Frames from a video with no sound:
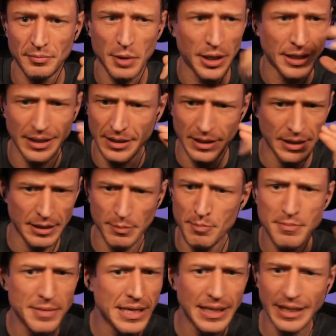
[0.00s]
right? It
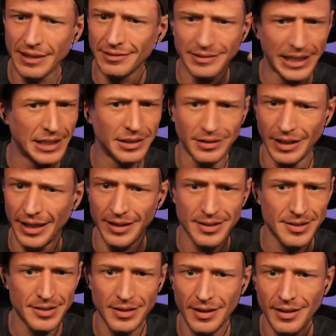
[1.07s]
immediately
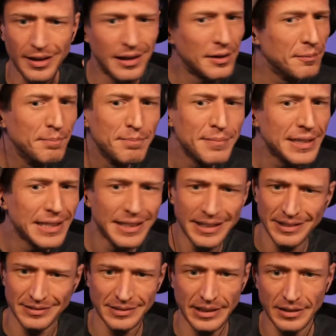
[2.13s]
clicks. It
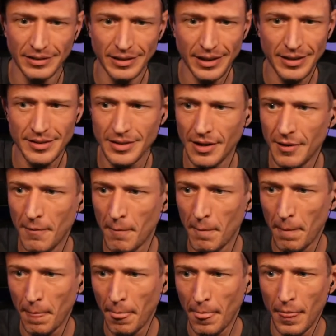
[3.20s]
immediately clicks.
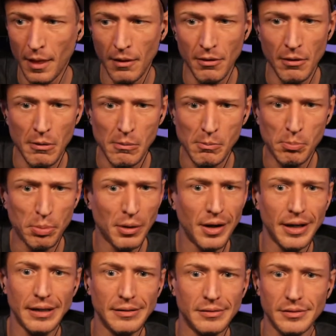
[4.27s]

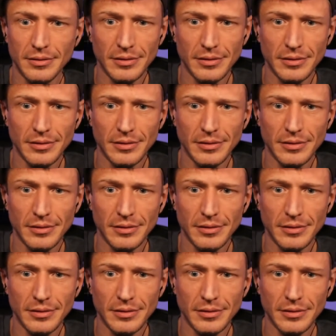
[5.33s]
But